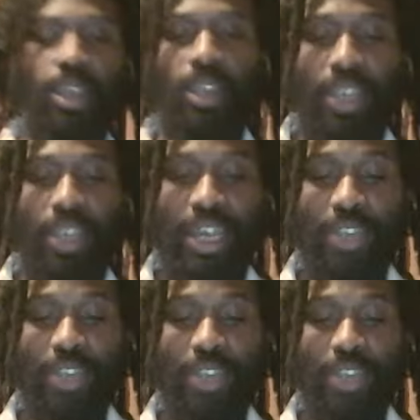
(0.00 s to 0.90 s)
and
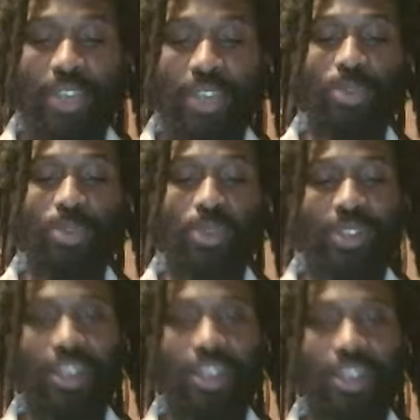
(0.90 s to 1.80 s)
highest principle
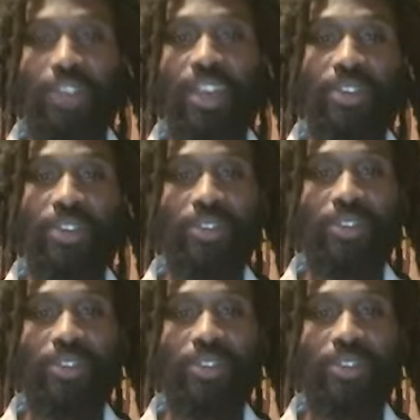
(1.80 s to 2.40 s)
of life.